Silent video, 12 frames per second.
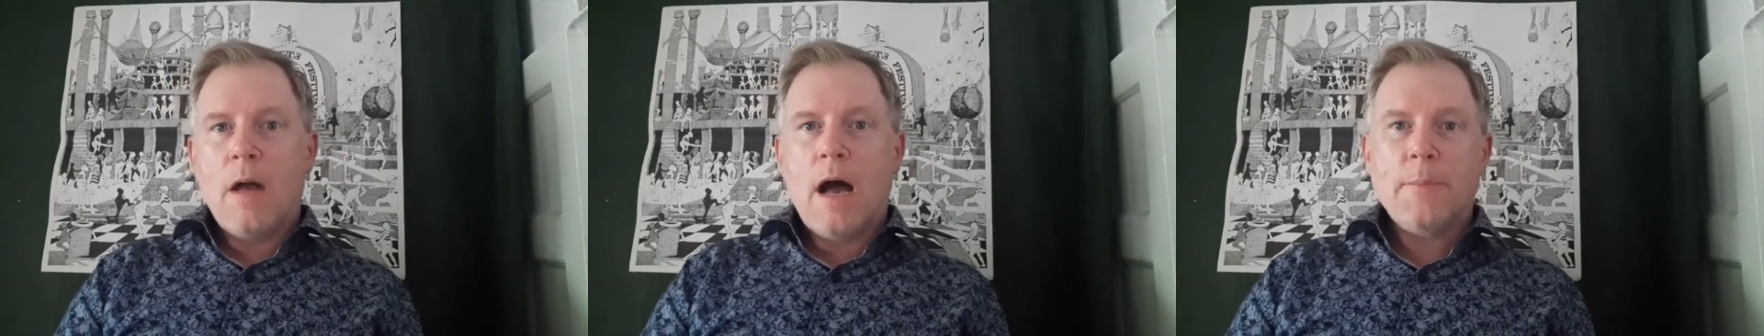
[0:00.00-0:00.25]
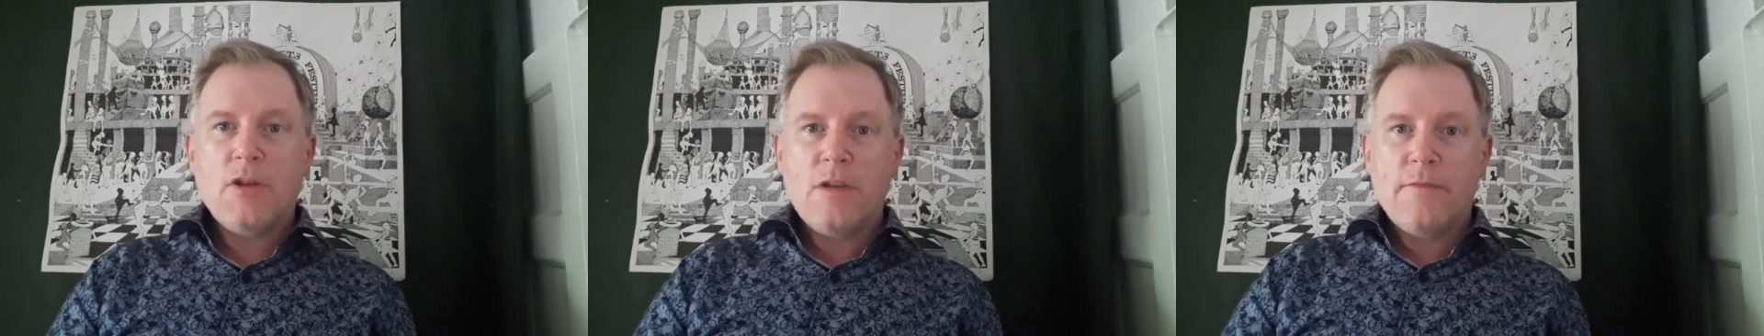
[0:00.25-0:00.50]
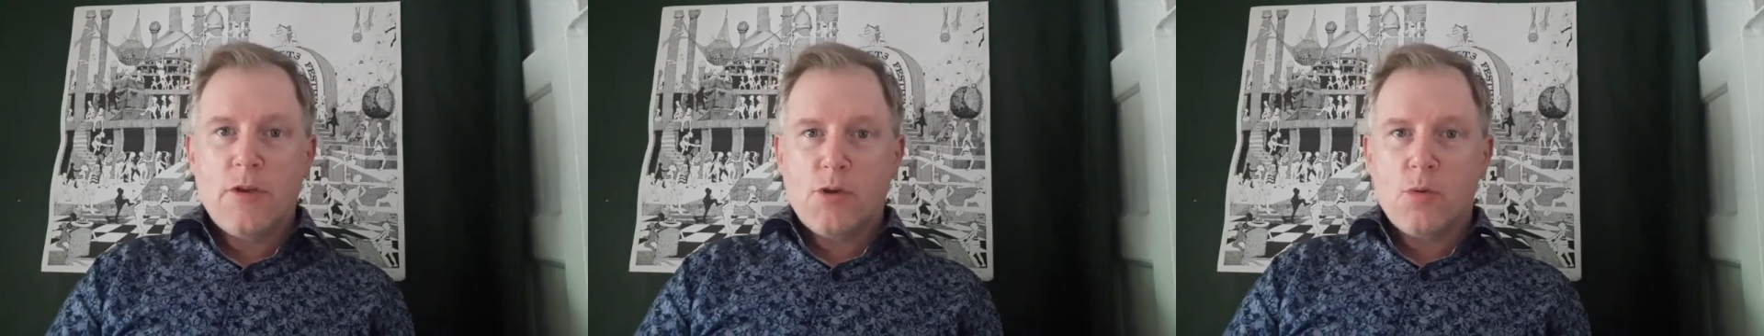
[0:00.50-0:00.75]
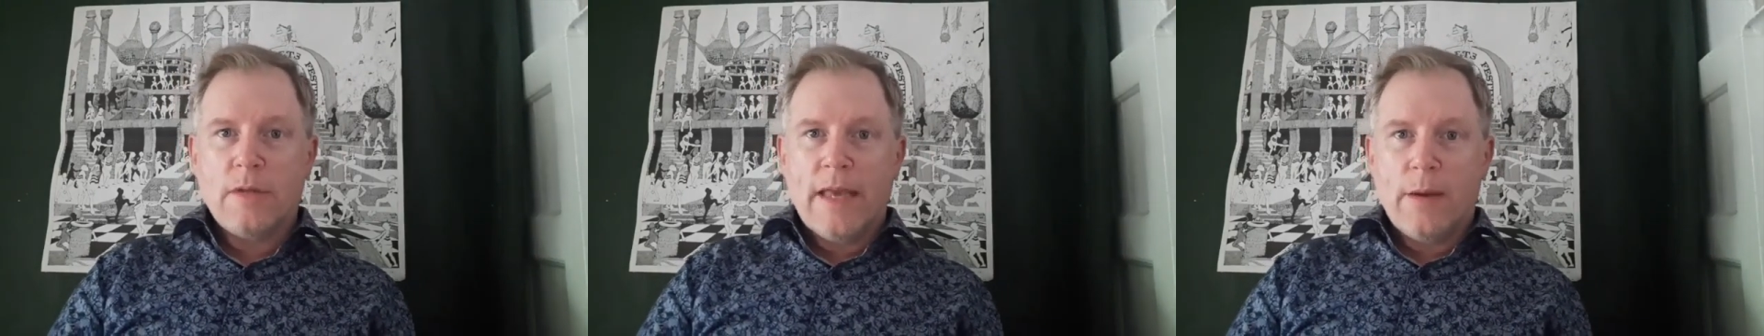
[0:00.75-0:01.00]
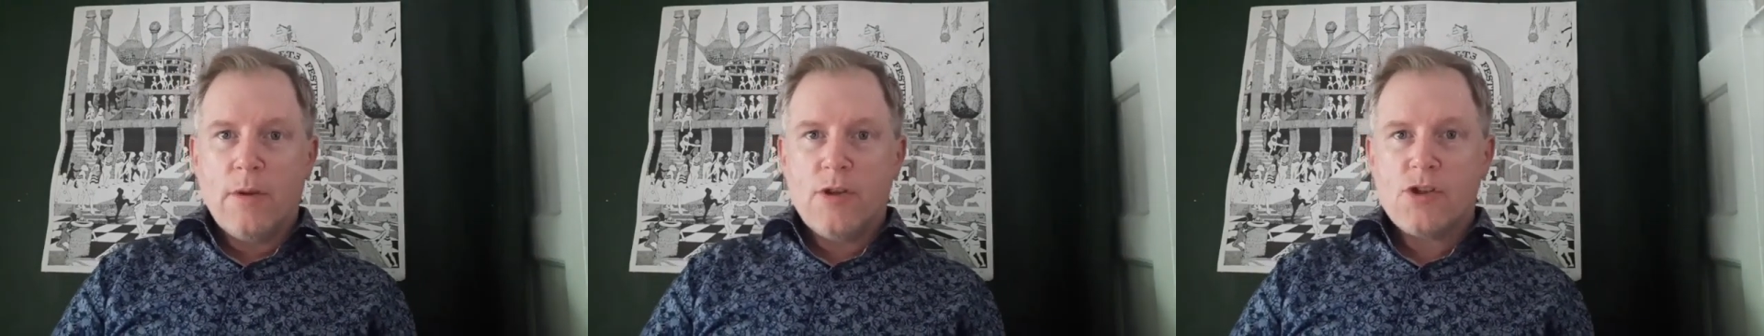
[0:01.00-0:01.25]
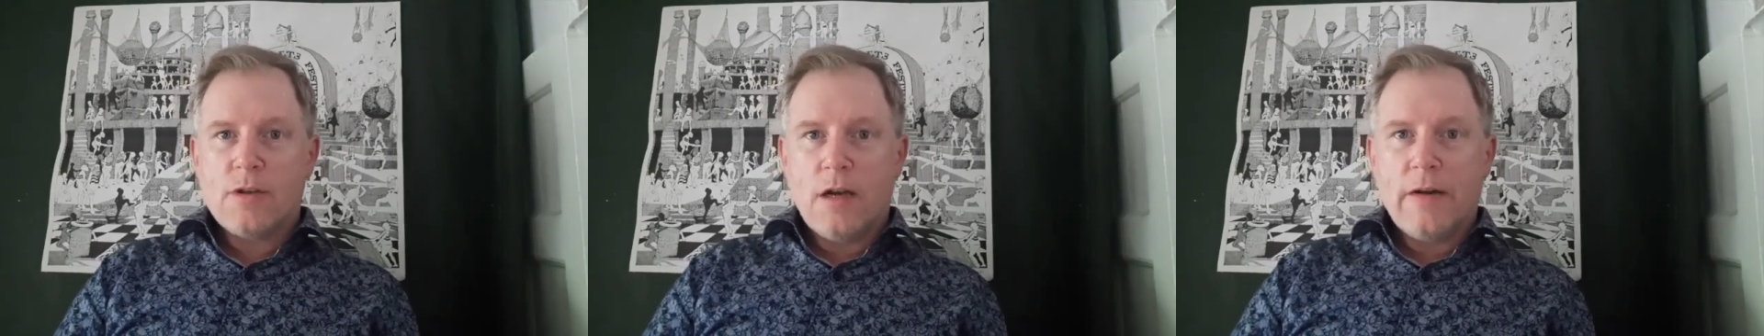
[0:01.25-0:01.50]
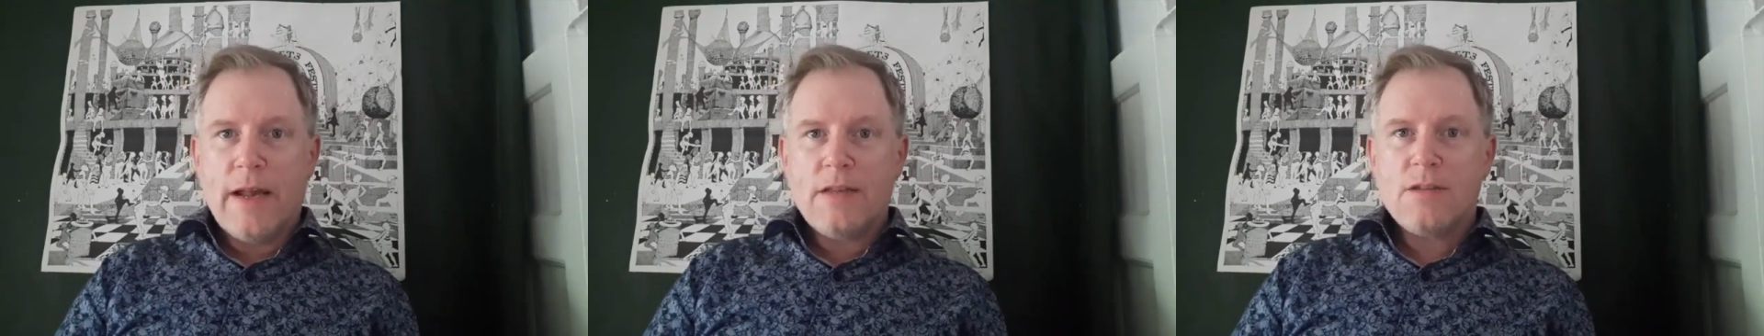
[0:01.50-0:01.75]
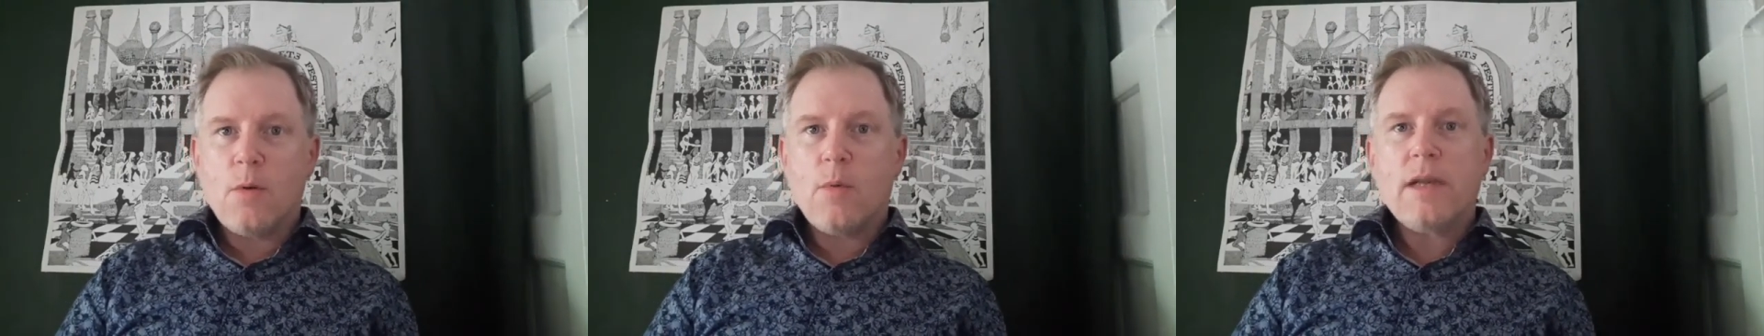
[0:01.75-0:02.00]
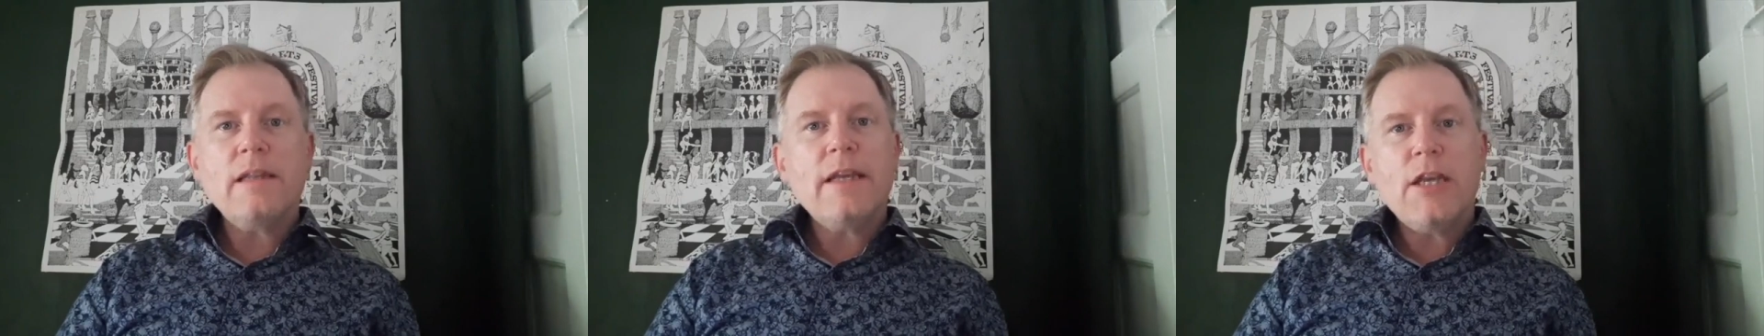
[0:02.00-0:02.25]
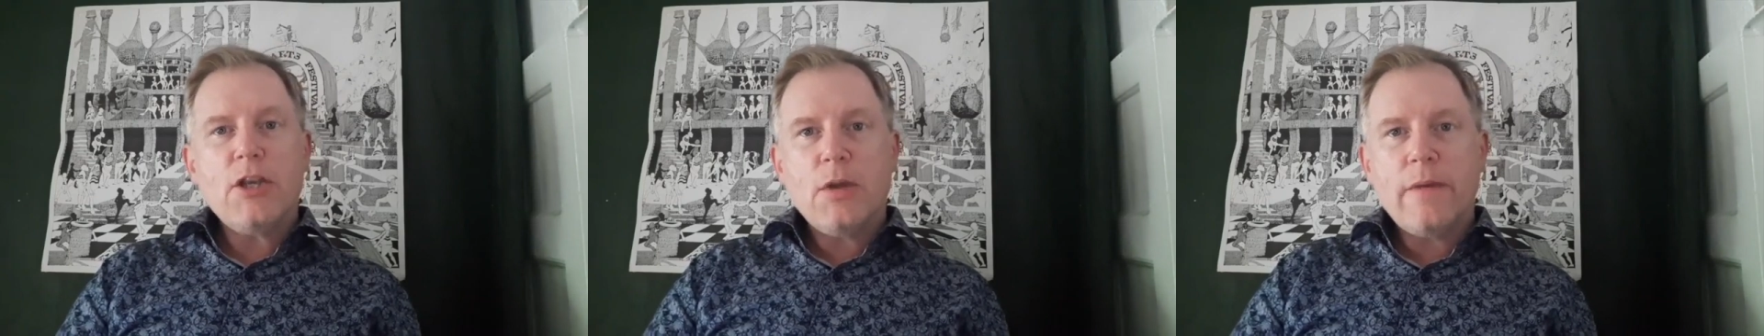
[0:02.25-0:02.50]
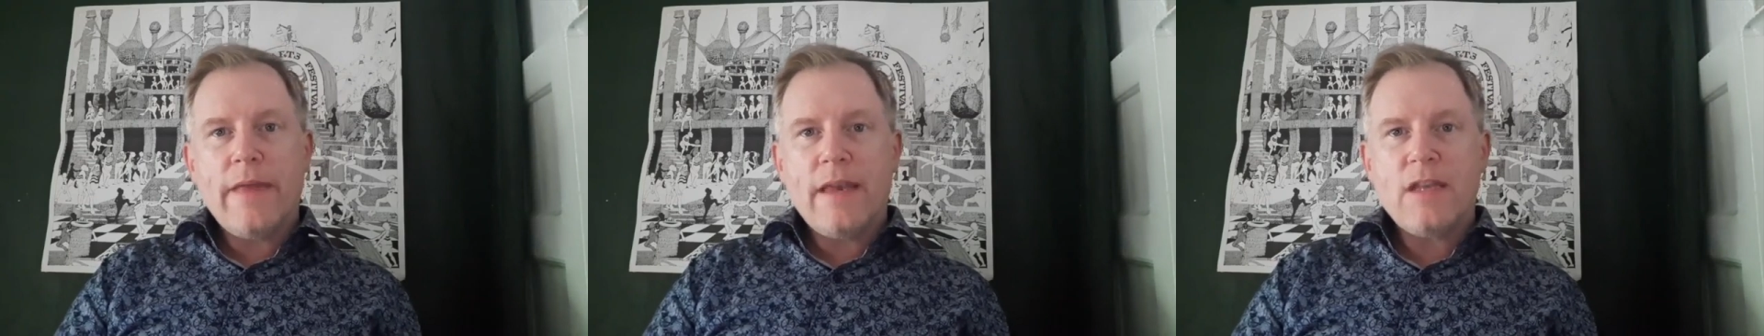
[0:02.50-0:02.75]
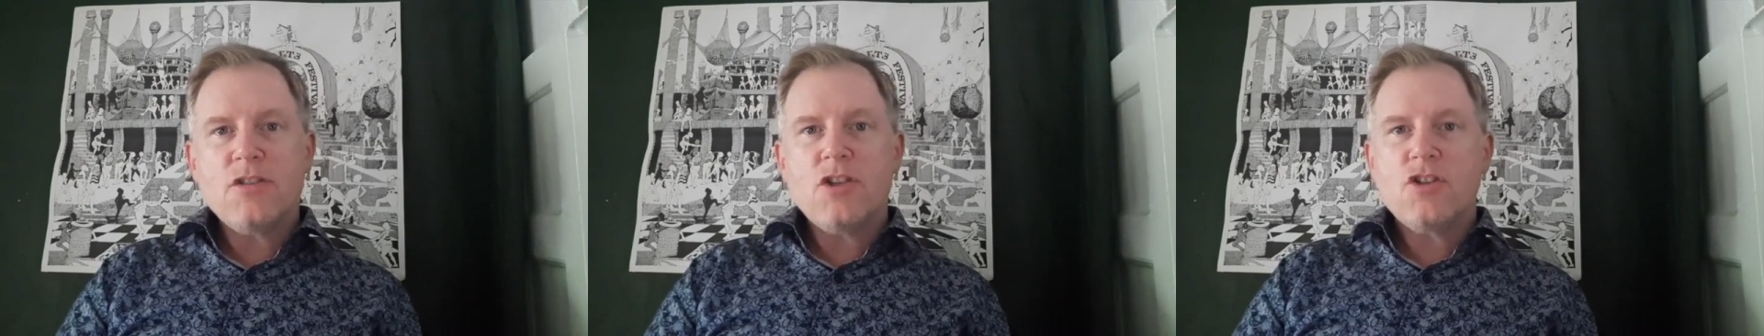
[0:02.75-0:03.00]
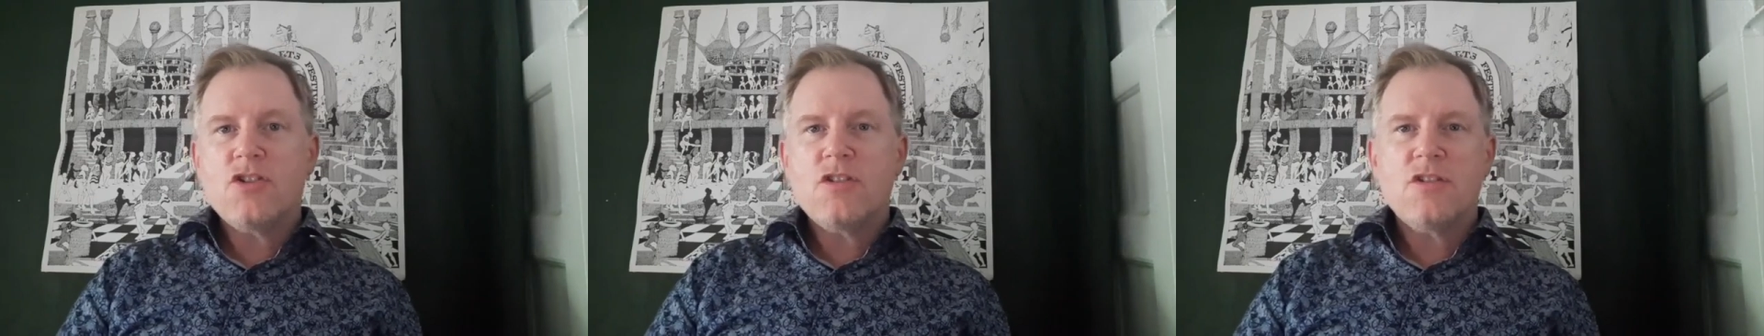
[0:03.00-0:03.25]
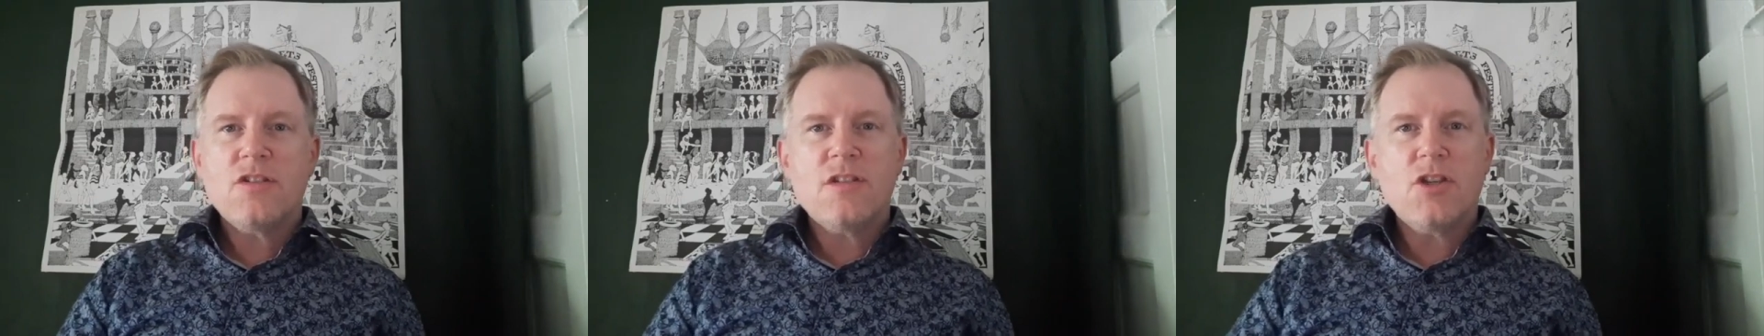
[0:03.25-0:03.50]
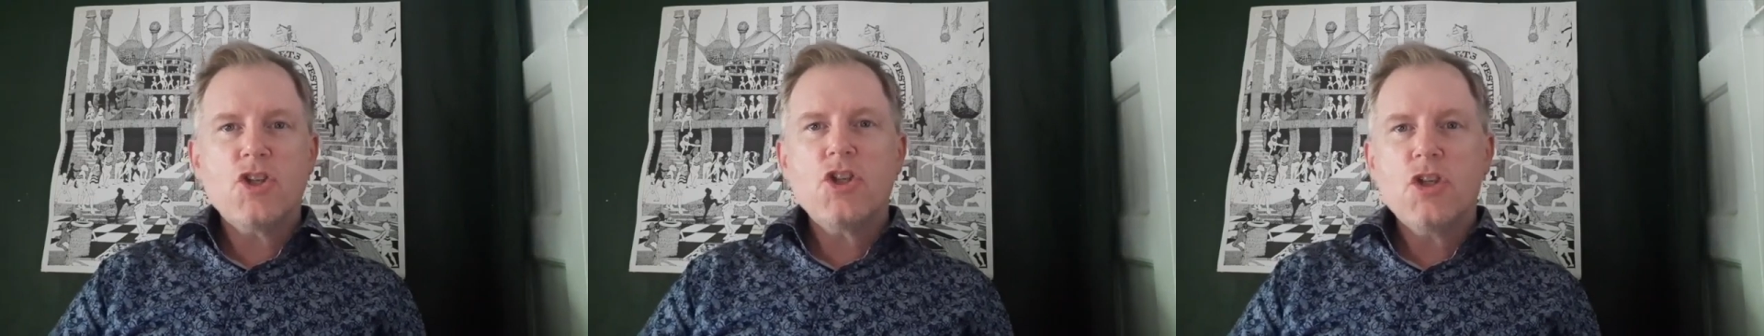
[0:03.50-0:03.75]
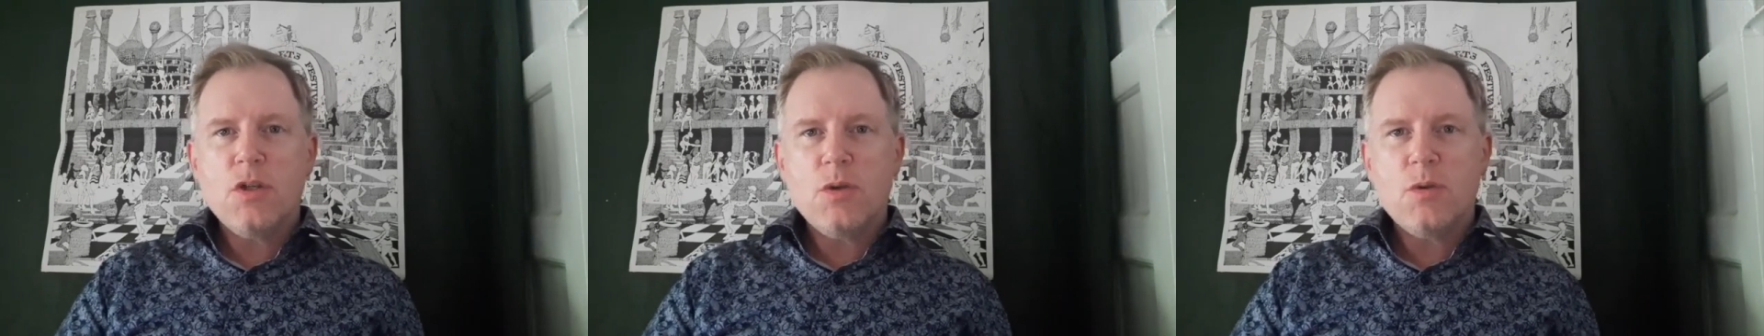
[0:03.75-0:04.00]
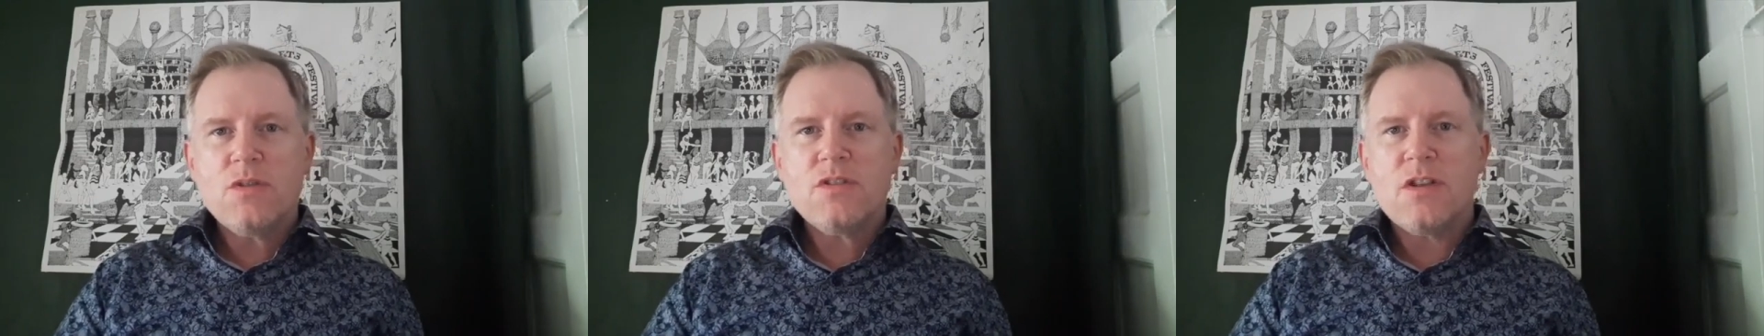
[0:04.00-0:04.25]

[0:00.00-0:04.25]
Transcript: using visual language, all right? So what I'd like you to do then is just to choose,